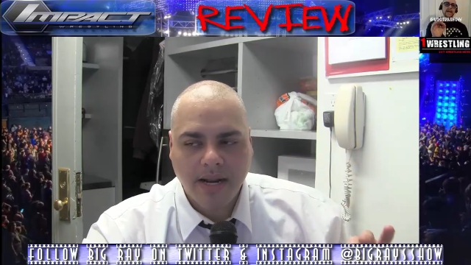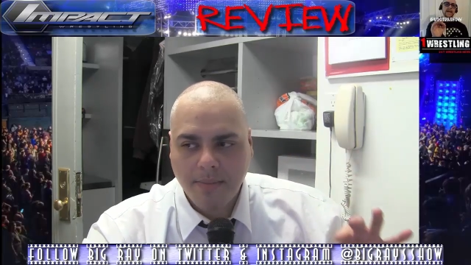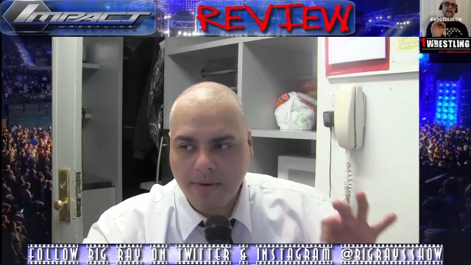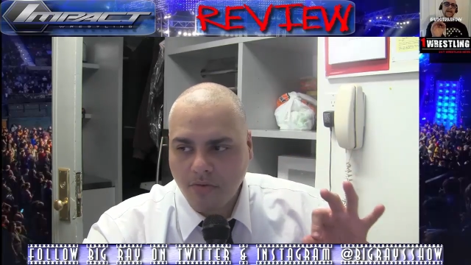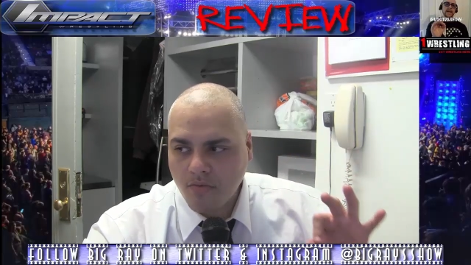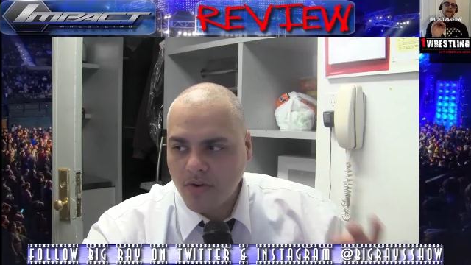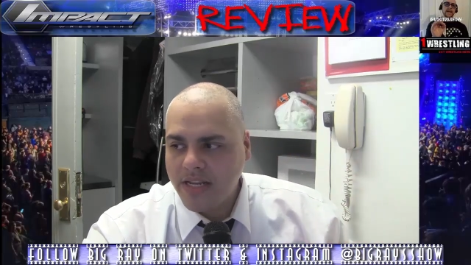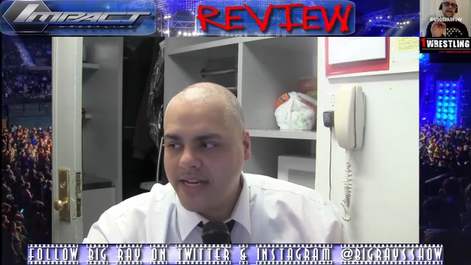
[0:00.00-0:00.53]
And I'm
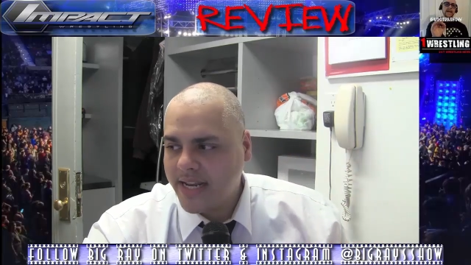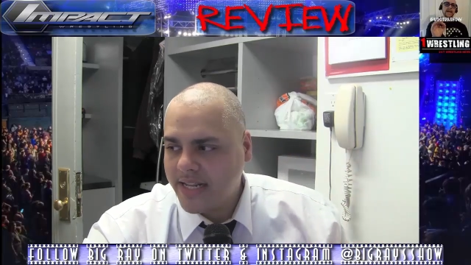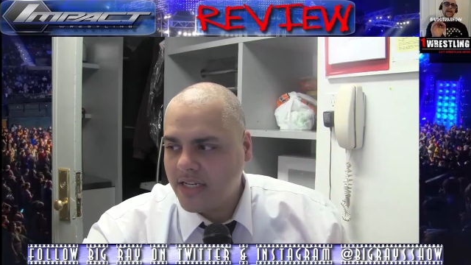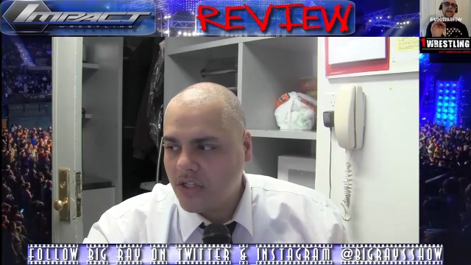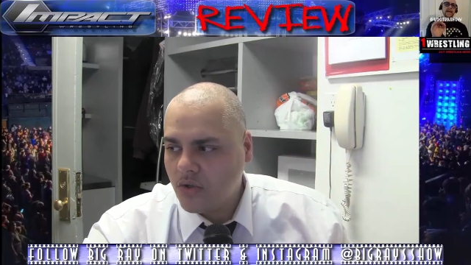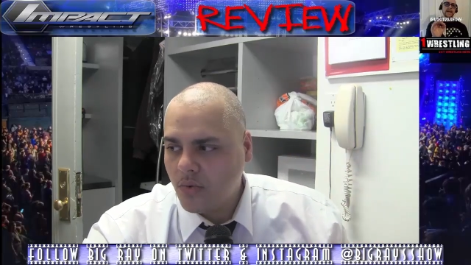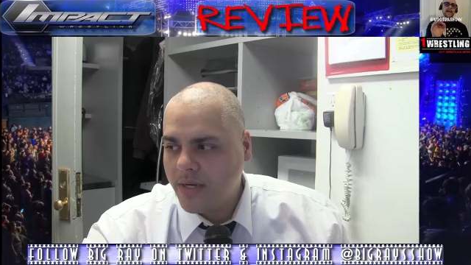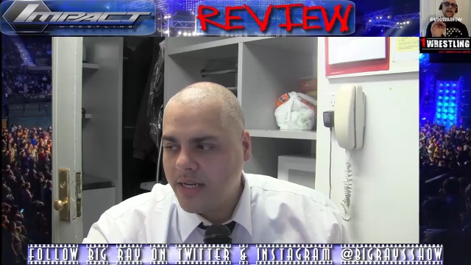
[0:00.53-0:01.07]
going to really get
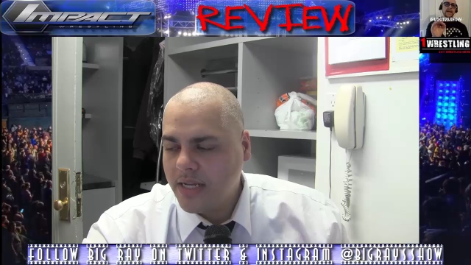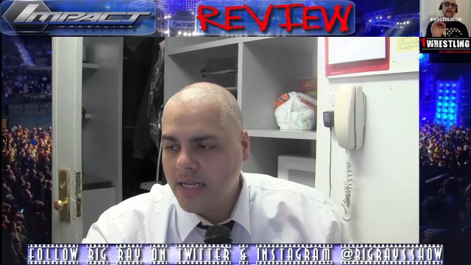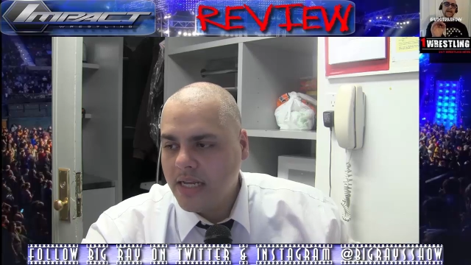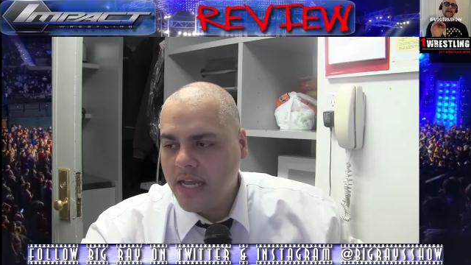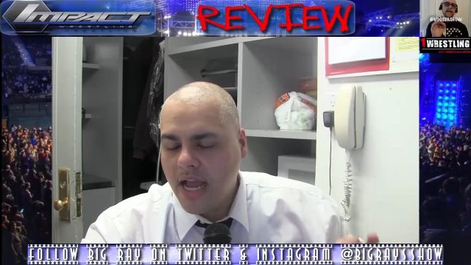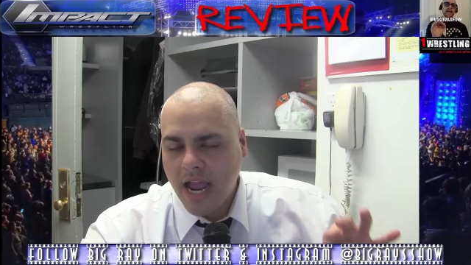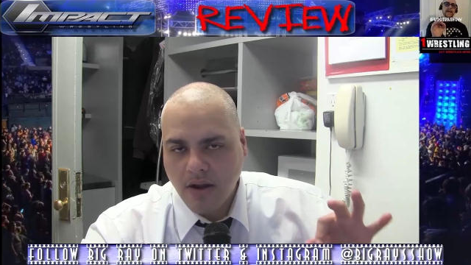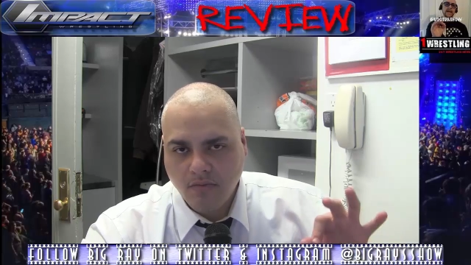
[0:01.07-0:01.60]
into it
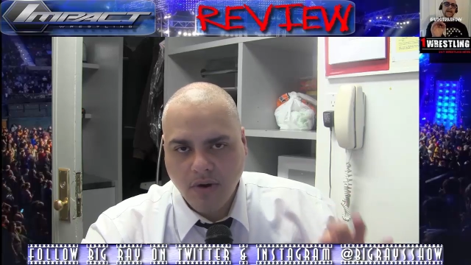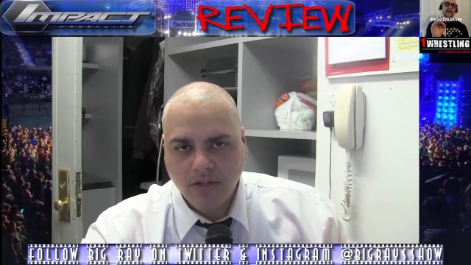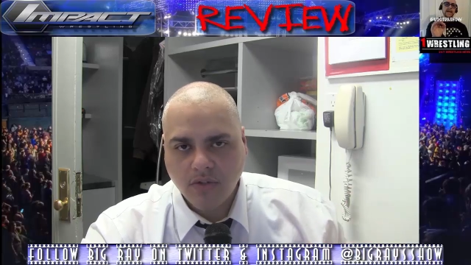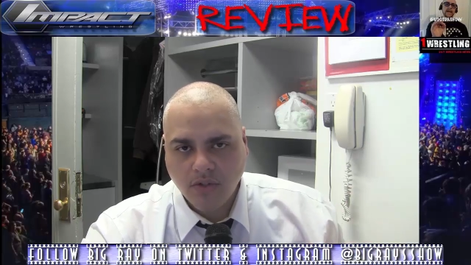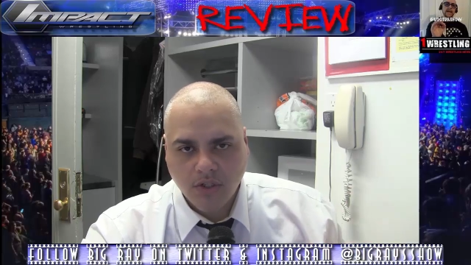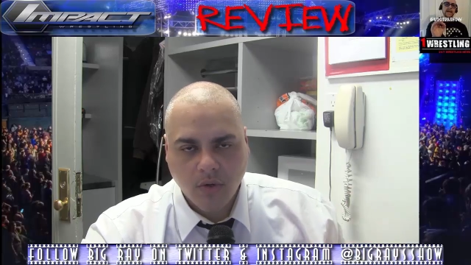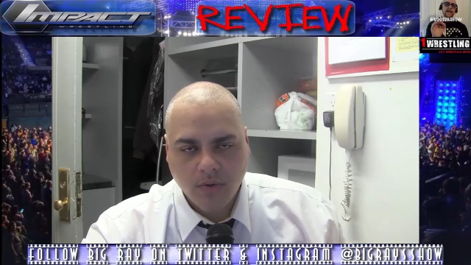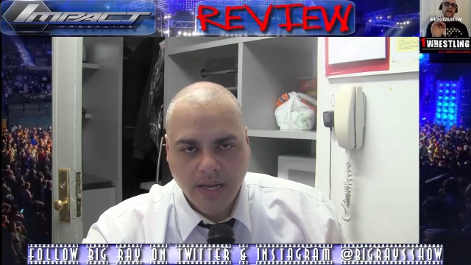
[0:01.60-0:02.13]
at
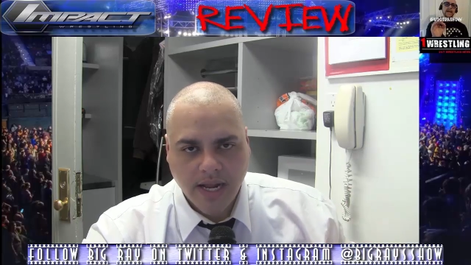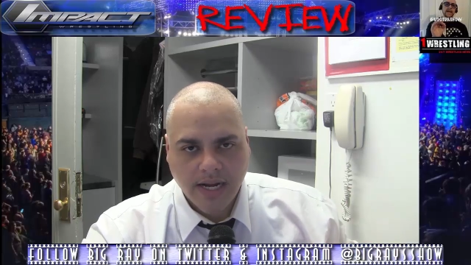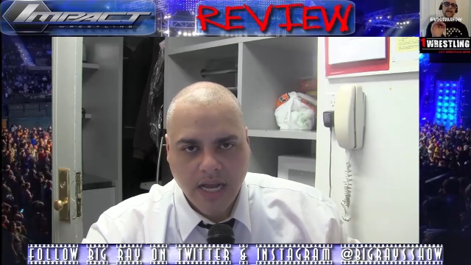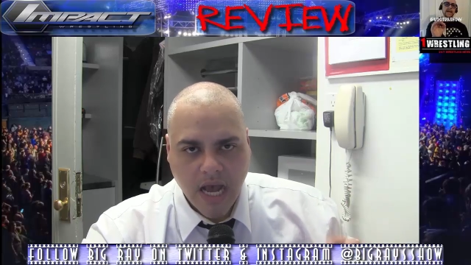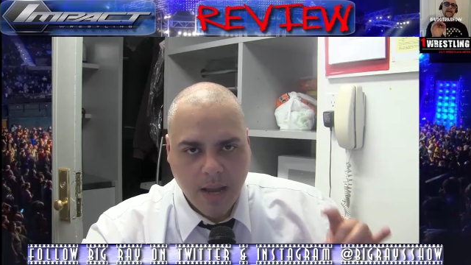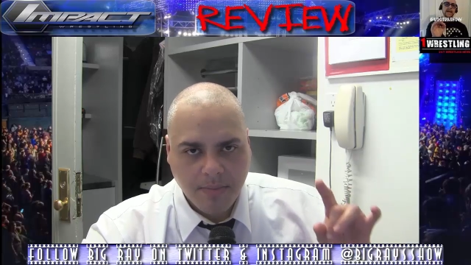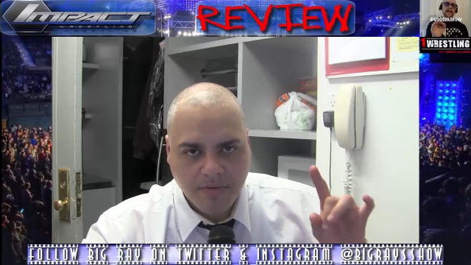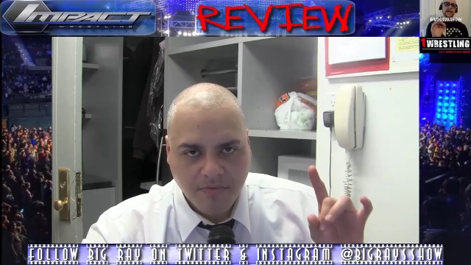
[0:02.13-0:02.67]

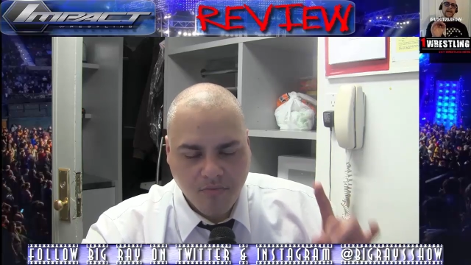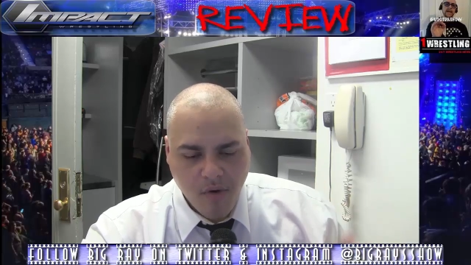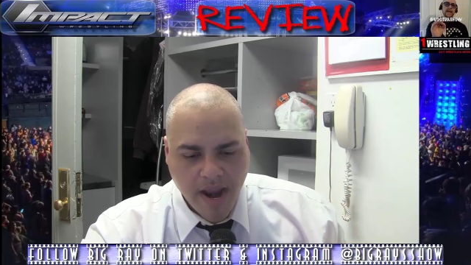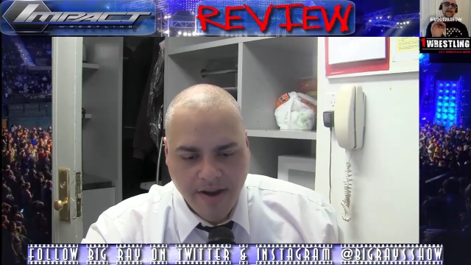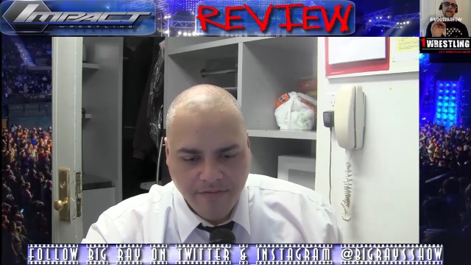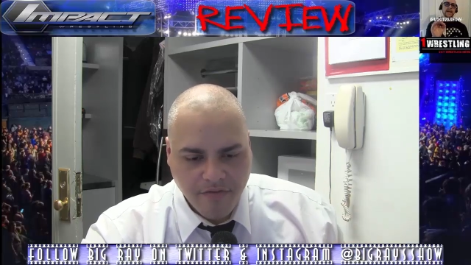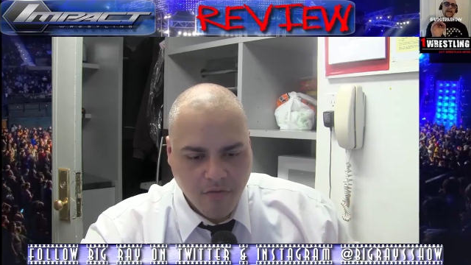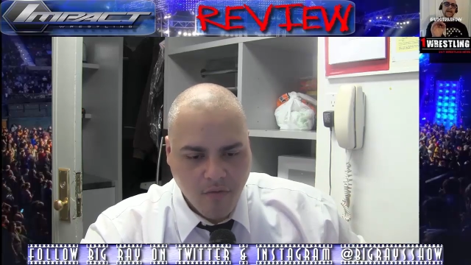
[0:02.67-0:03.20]
WrestleZone.com. But
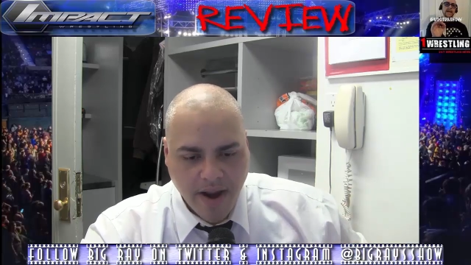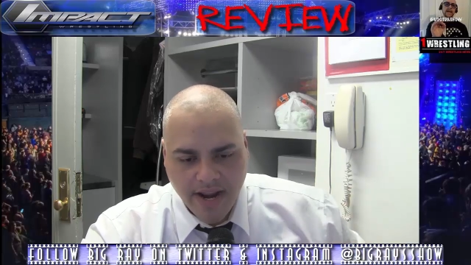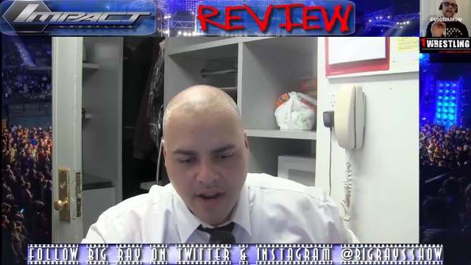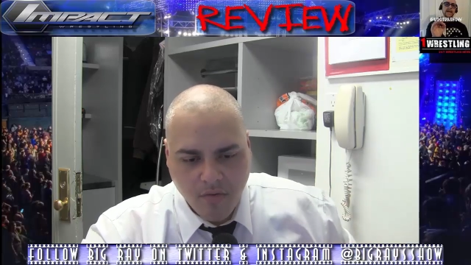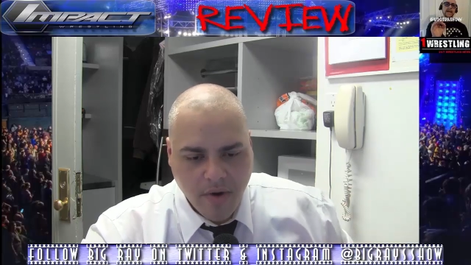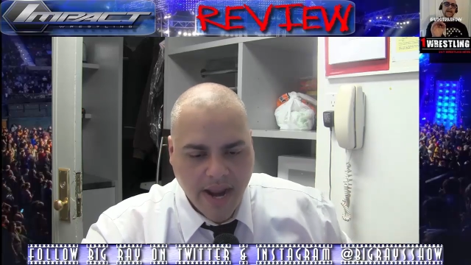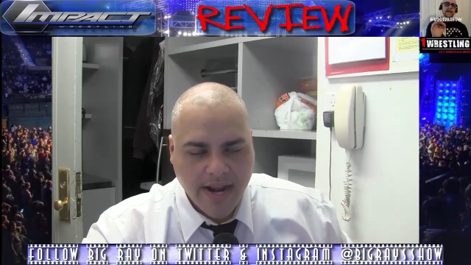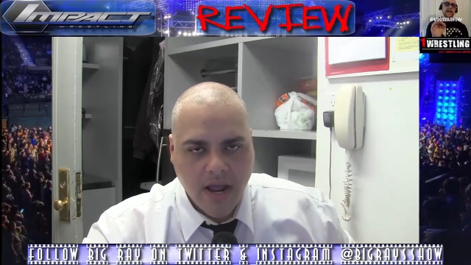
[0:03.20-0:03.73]
right
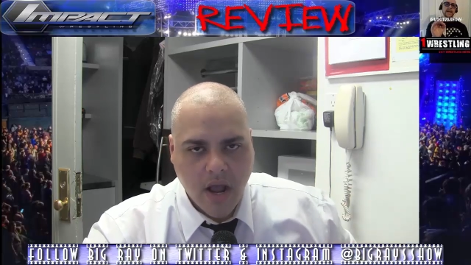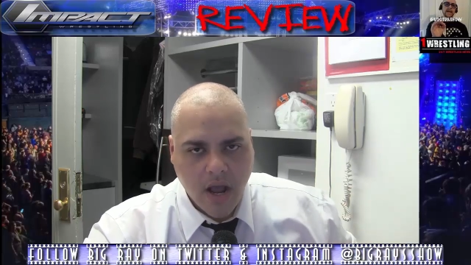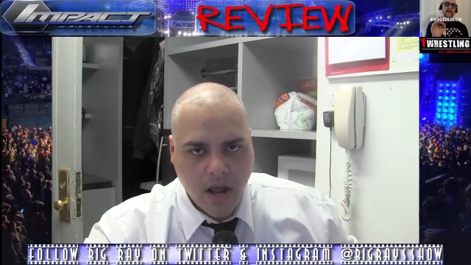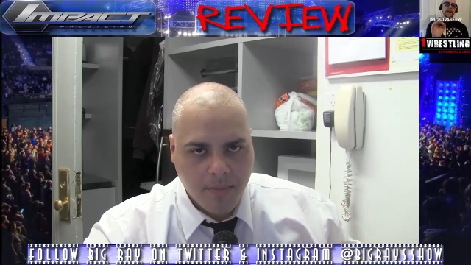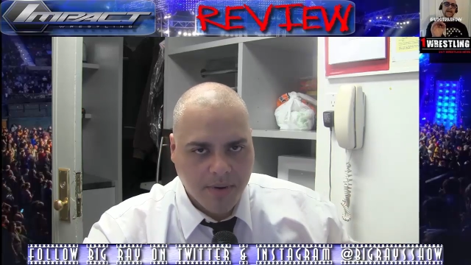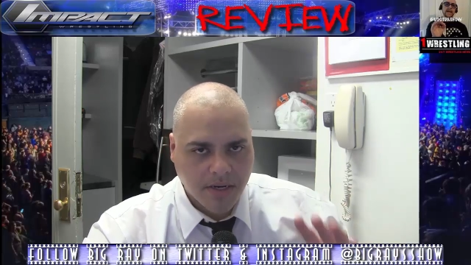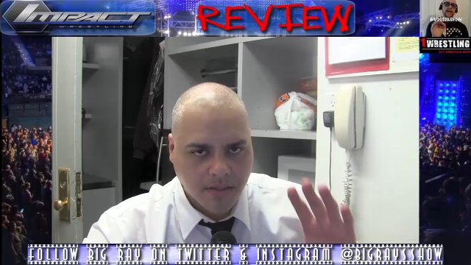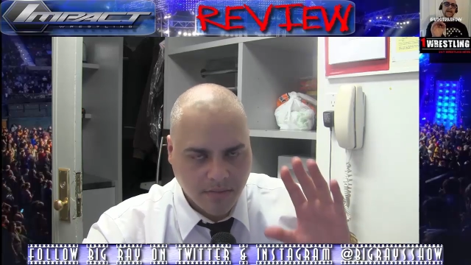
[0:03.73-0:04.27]
here, right now,
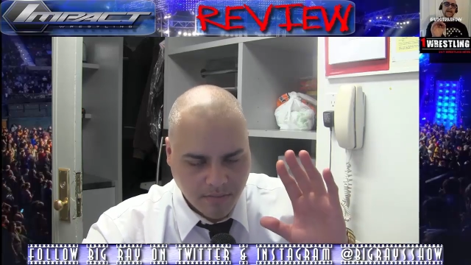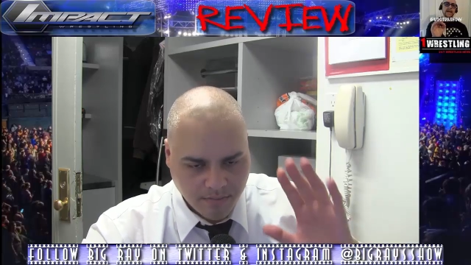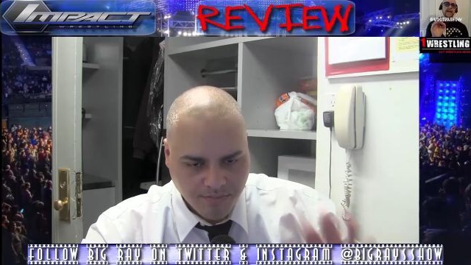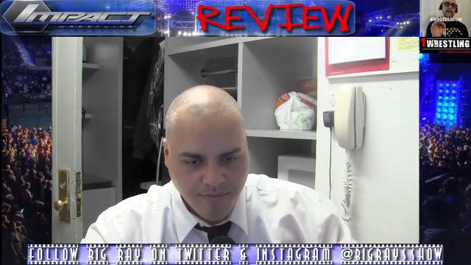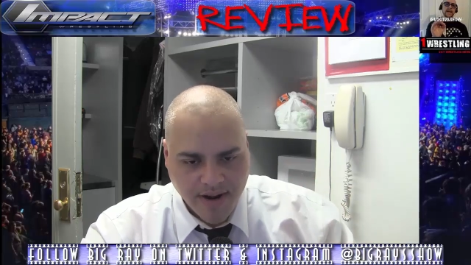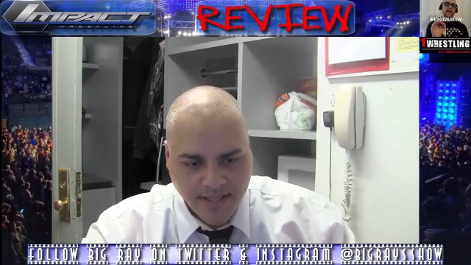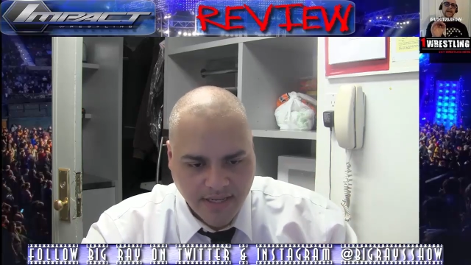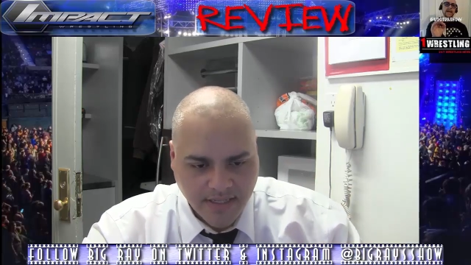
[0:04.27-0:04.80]
I'm going to
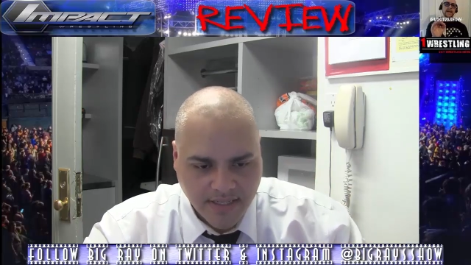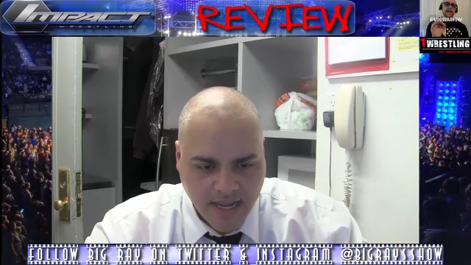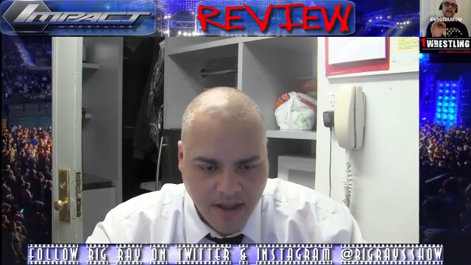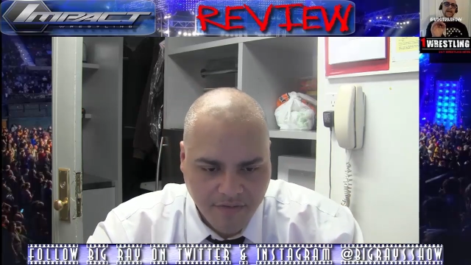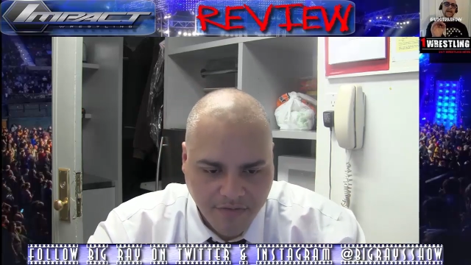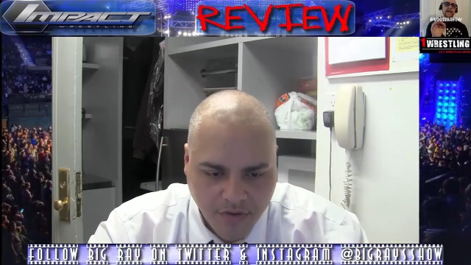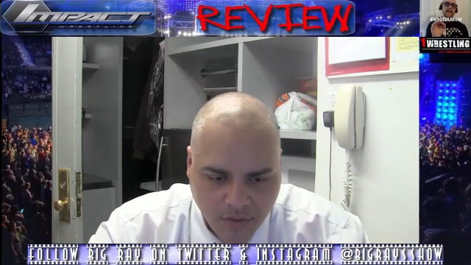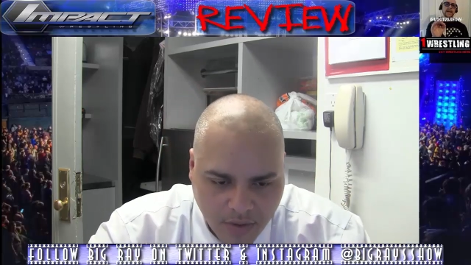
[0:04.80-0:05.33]
break this
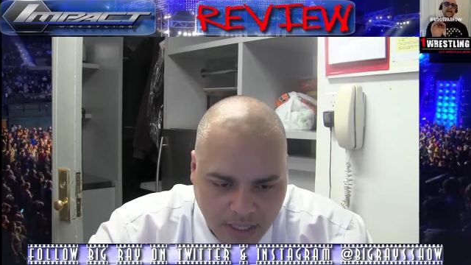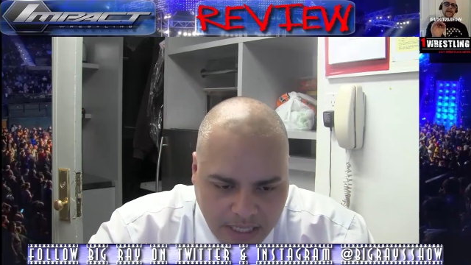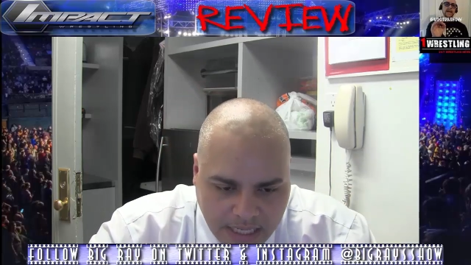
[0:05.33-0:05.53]
down for you.